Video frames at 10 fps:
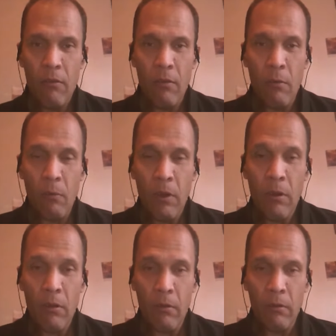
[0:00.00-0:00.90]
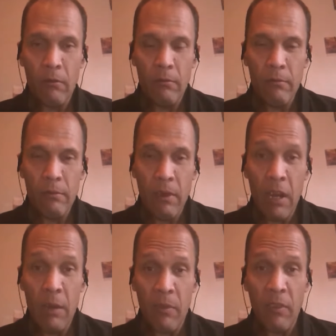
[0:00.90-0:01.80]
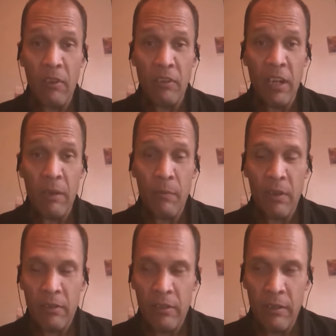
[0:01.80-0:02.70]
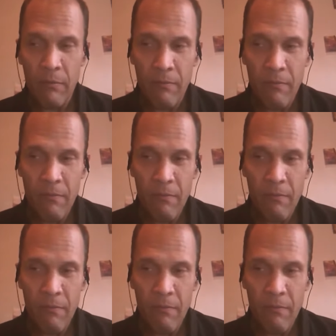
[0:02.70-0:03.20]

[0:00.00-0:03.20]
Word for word: the real name of the championship.